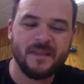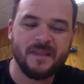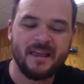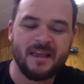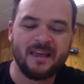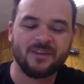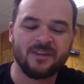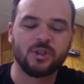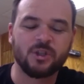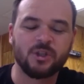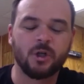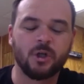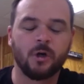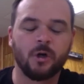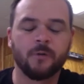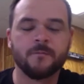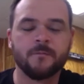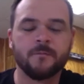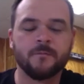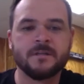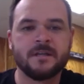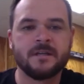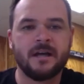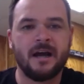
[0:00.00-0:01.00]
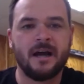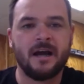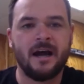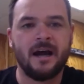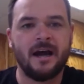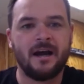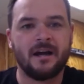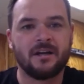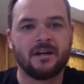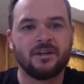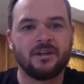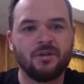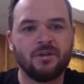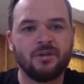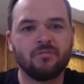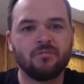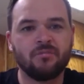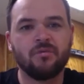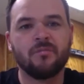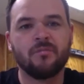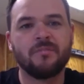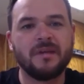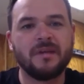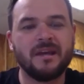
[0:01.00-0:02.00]
And so you
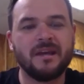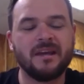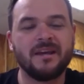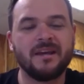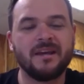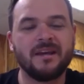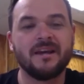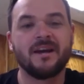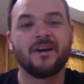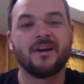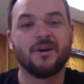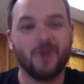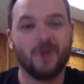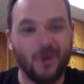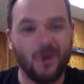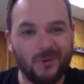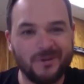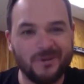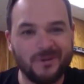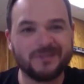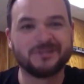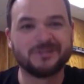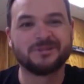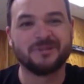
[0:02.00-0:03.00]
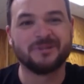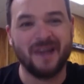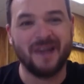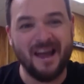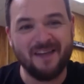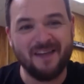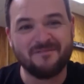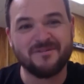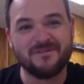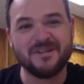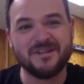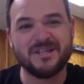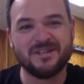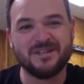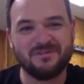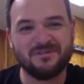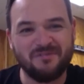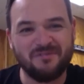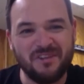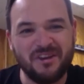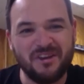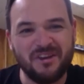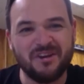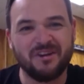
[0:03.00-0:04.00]
will be going to every
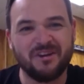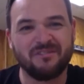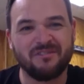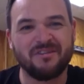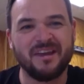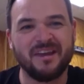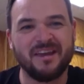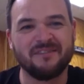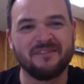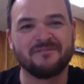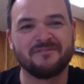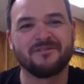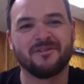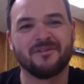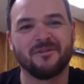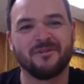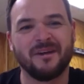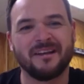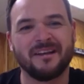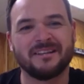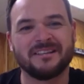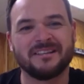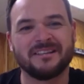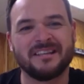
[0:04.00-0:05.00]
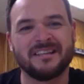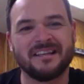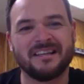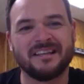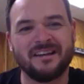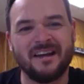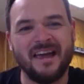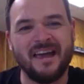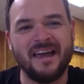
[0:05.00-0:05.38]
sphere of influence and